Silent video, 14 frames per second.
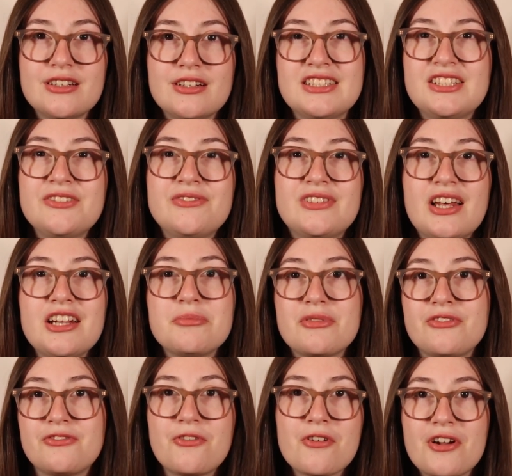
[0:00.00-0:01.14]
since you've done it
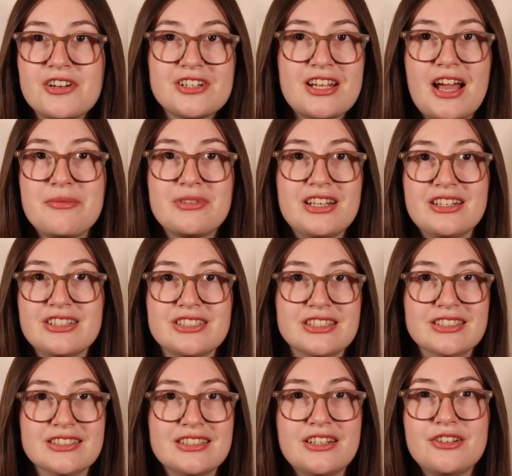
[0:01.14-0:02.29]
before under time
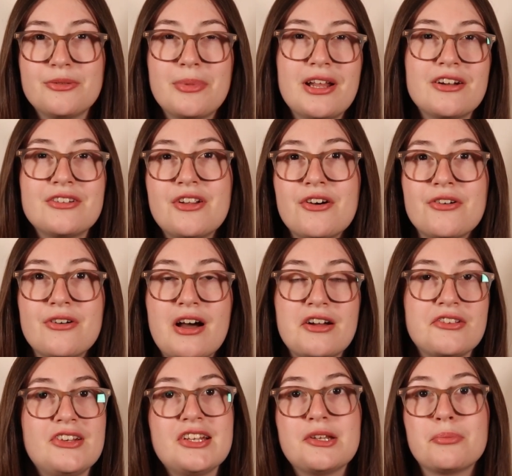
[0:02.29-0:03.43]
conditions and you'll better know how
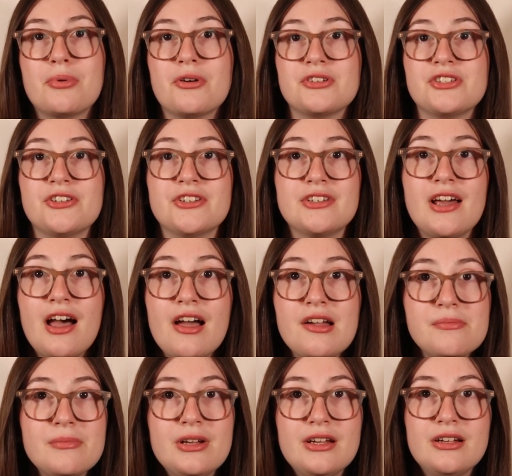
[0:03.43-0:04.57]
you need to portion your
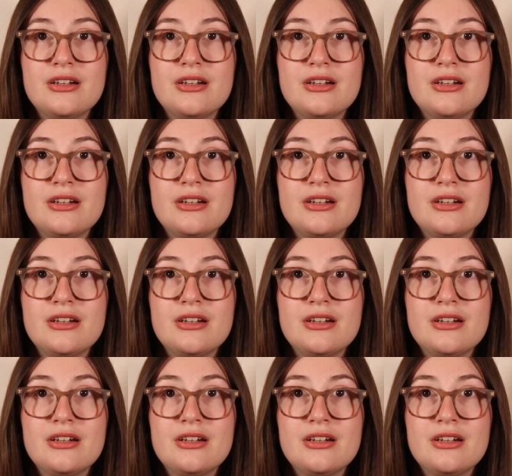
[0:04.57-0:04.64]
time,